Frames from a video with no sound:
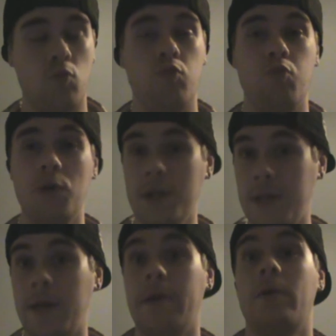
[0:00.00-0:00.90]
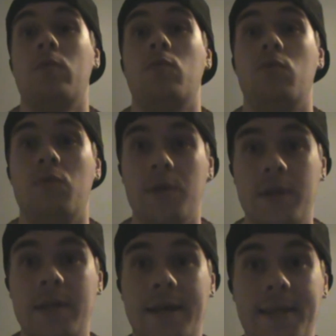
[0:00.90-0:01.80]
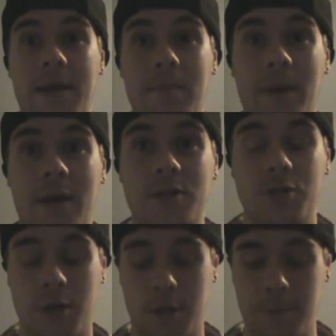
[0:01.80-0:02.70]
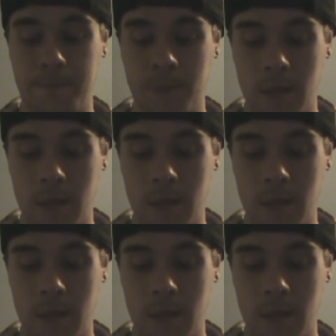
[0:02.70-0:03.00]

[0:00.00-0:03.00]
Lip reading: Really like that match. I'm